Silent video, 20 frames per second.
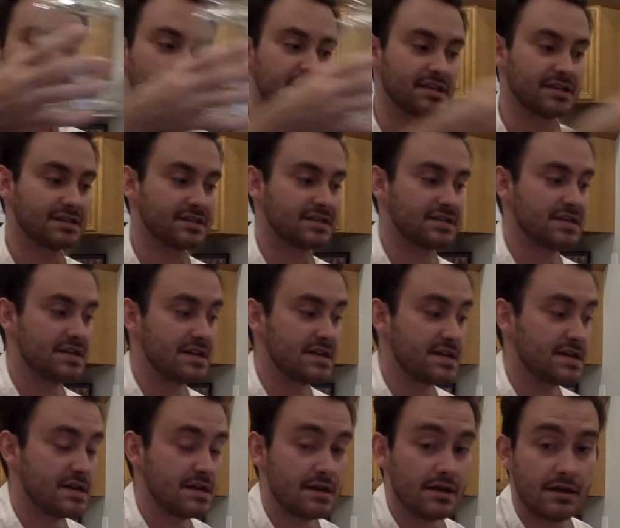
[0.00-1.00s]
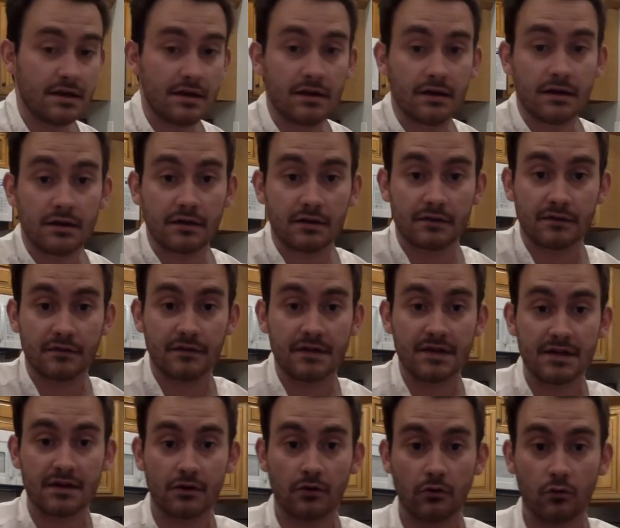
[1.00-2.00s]
can see,
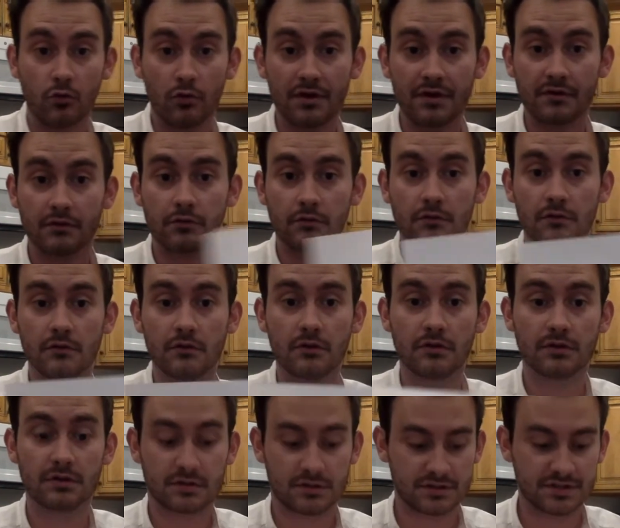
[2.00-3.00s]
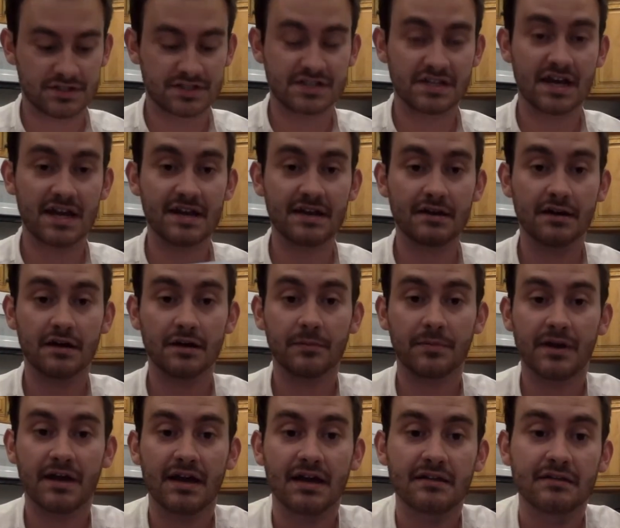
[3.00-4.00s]
the oil stayed
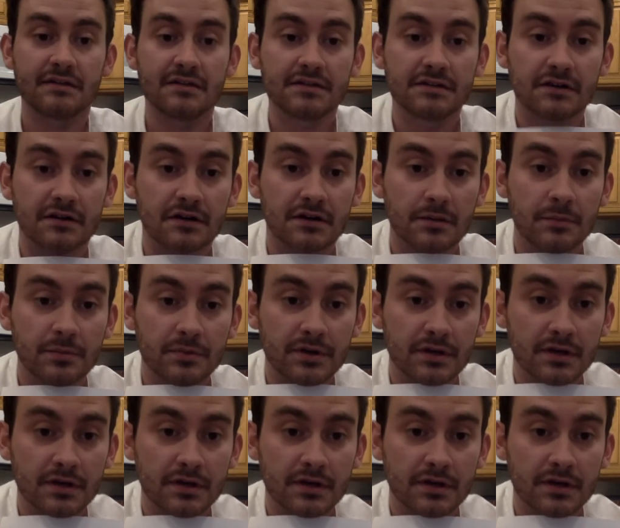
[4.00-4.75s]
up at the top.